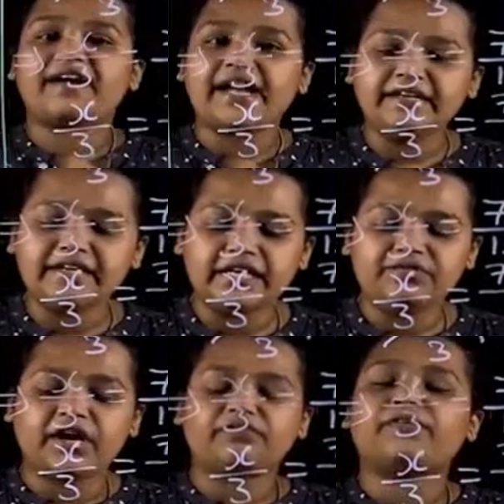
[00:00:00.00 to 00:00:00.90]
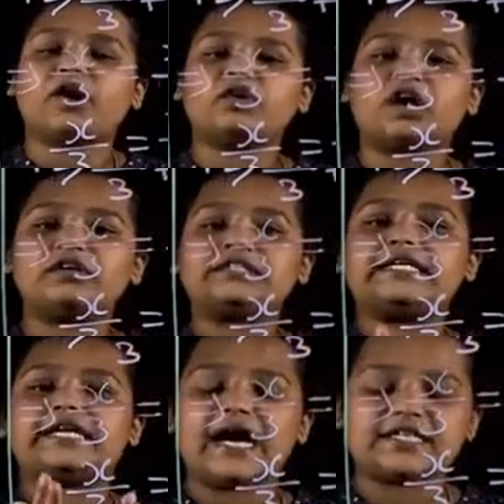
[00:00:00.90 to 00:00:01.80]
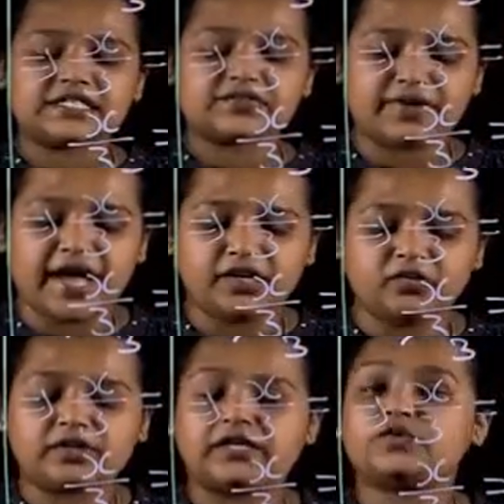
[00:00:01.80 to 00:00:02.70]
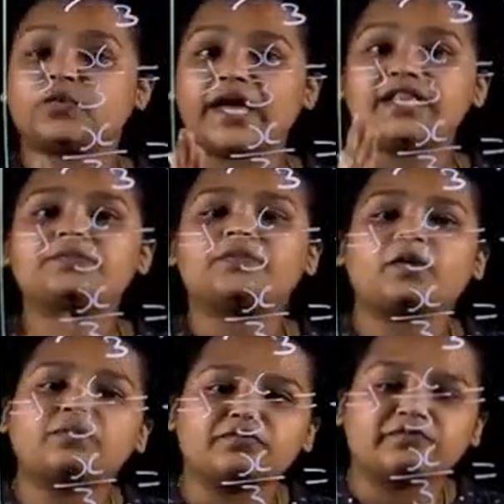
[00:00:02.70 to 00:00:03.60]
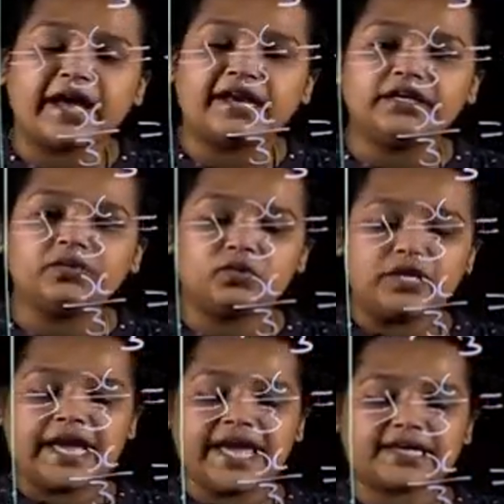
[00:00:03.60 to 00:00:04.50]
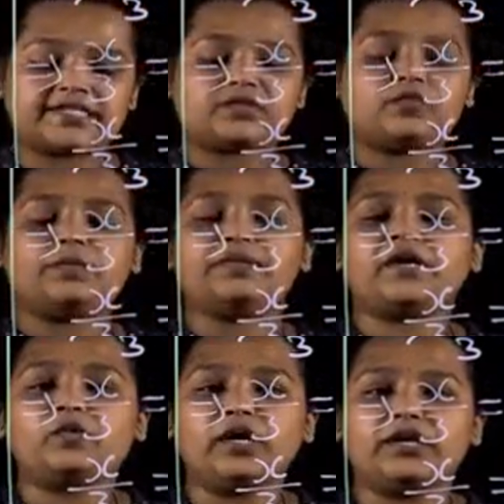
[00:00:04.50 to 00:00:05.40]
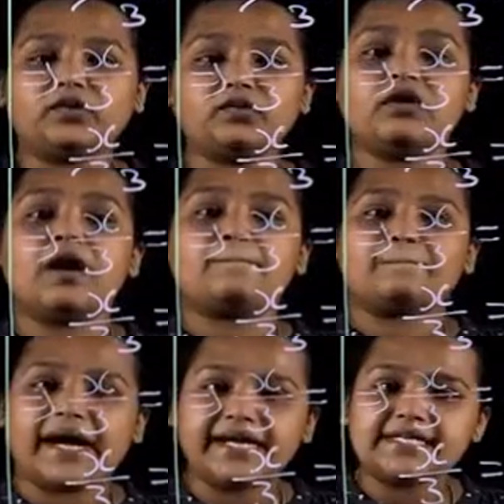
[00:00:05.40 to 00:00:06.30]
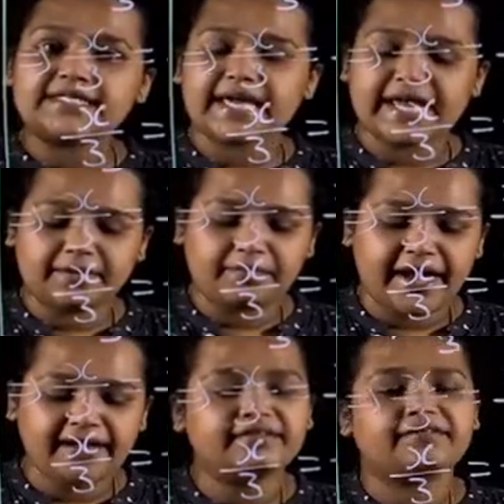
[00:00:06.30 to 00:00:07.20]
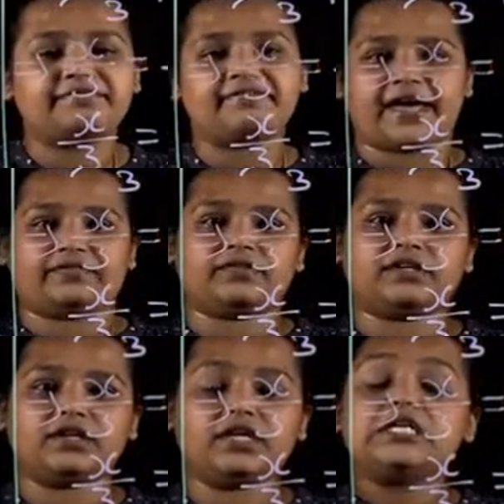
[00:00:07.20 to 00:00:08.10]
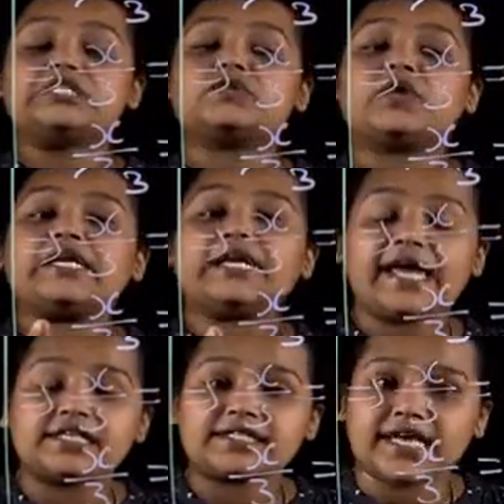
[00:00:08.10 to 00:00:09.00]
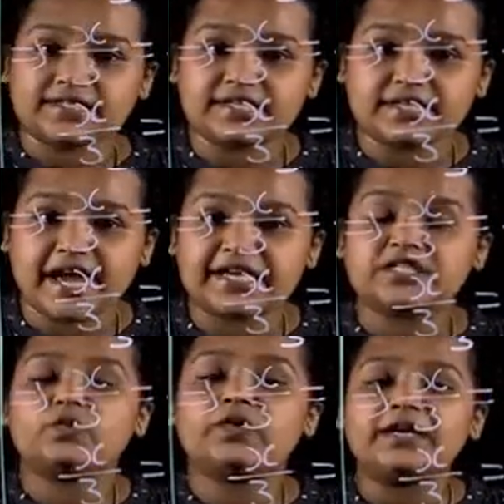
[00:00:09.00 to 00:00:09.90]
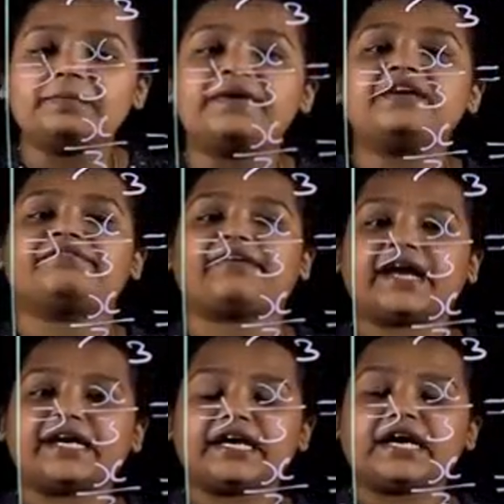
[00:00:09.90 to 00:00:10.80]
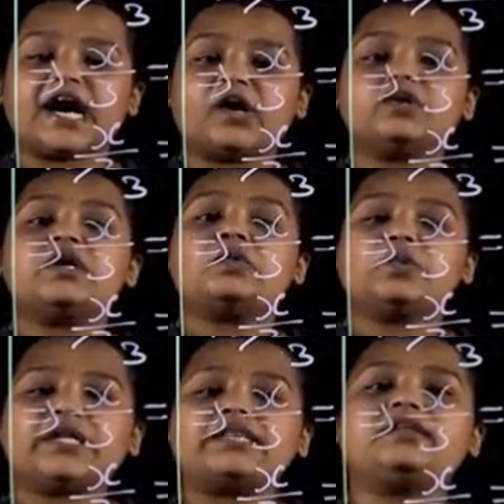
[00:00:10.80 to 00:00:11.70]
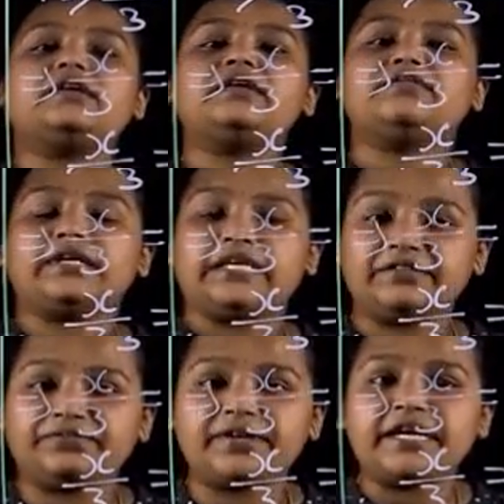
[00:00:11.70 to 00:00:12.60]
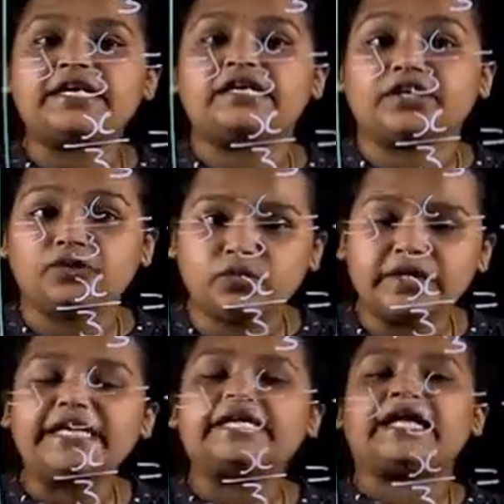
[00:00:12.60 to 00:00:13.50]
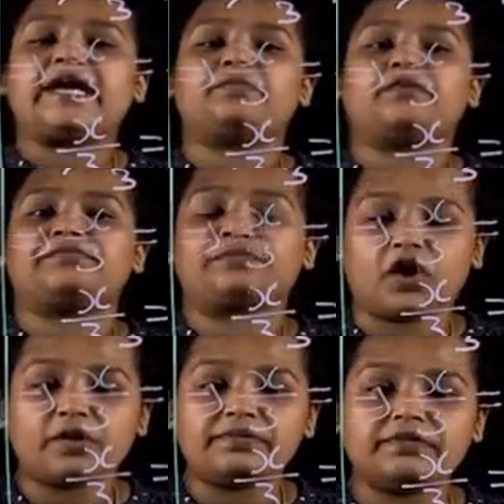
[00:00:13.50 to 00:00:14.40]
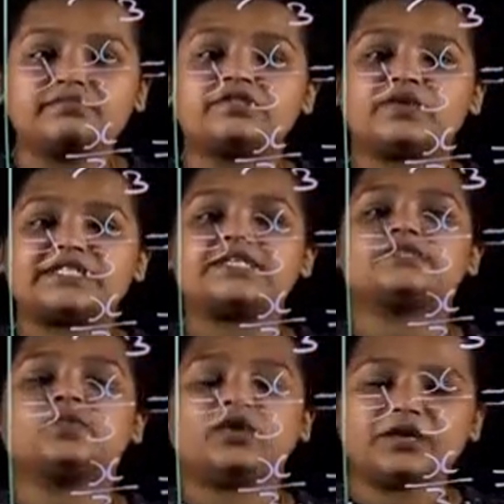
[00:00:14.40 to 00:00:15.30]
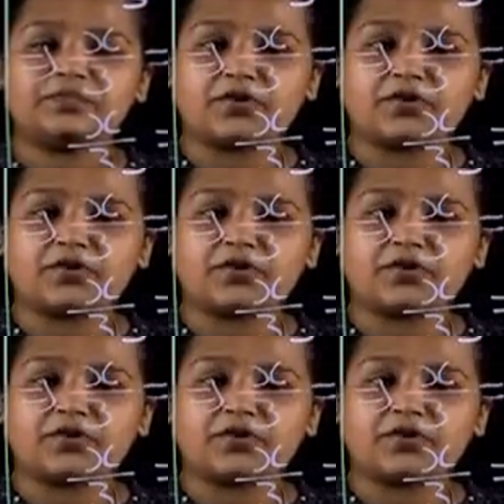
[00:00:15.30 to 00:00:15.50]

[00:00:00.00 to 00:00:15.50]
Finally, we have found out the last value, the 12th problem value, x will be equal to minus 8 by 5. So in next exercise, we'll be finding out with the different unique type of problems, which is word